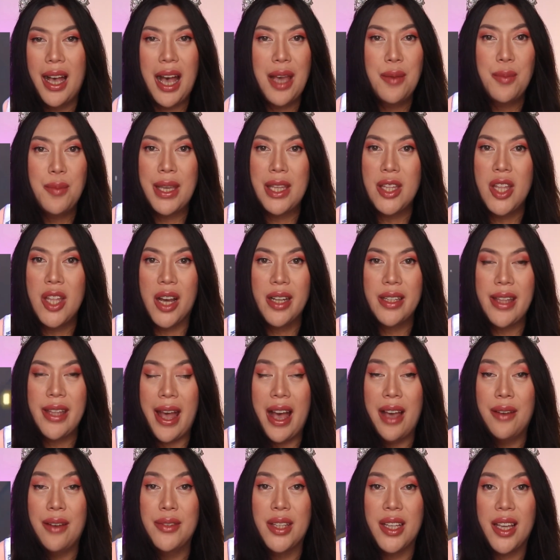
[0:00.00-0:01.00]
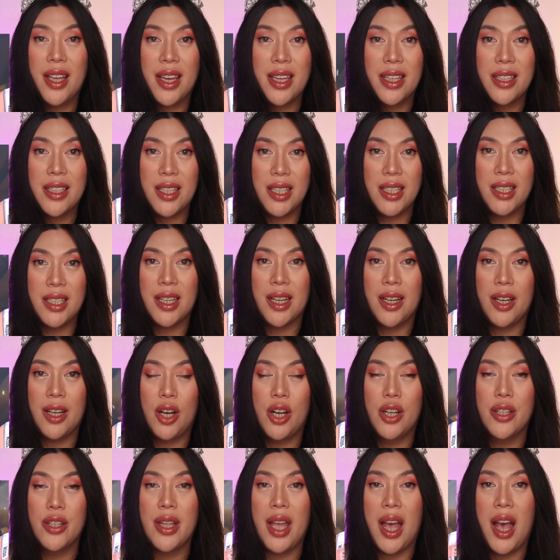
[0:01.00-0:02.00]
I may not have the idea
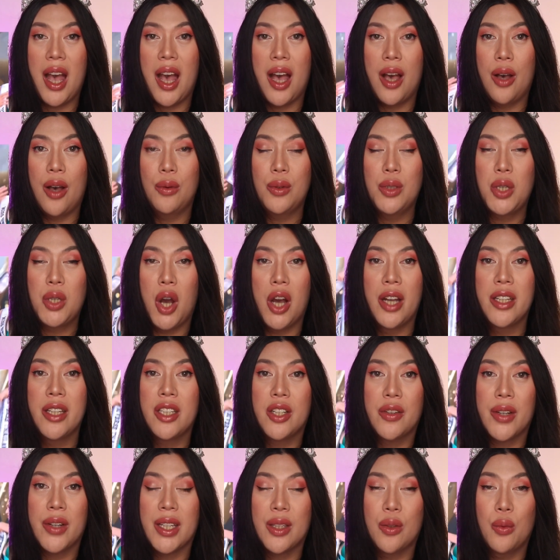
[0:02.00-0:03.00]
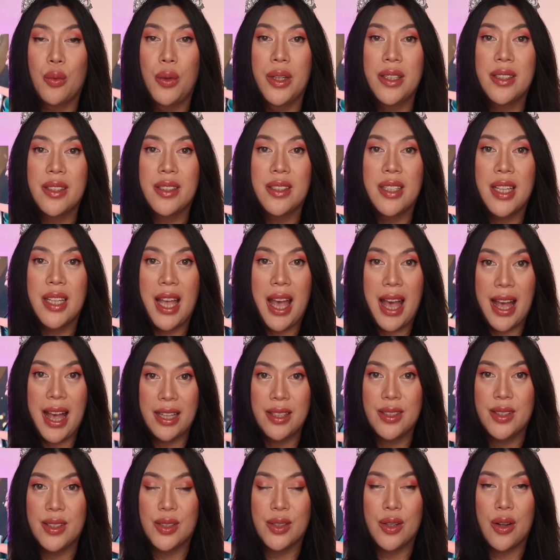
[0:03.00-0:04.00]
on how concrete was the
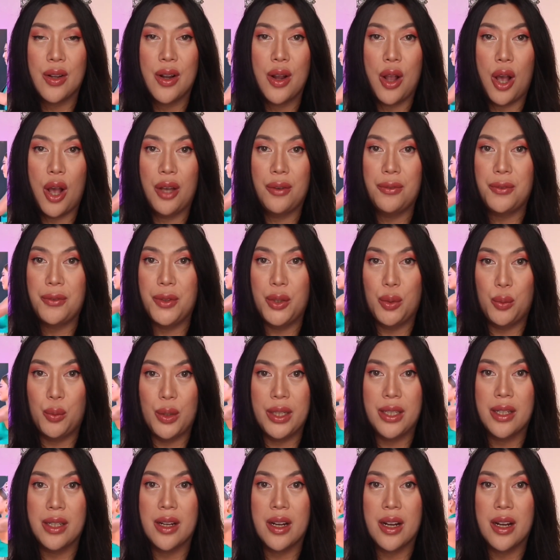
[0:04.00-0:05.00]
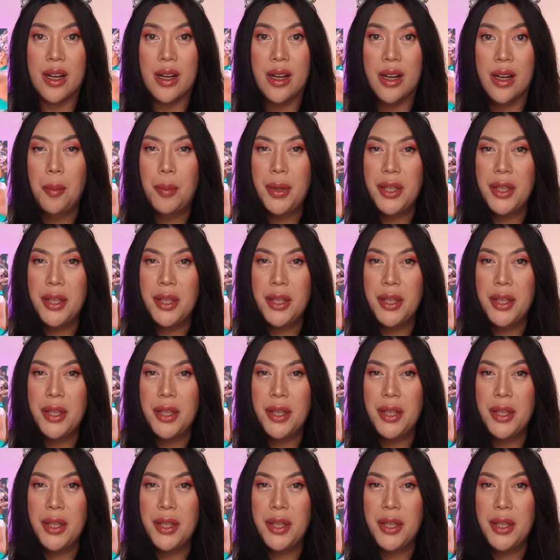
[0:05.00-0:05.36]
answer of the winner,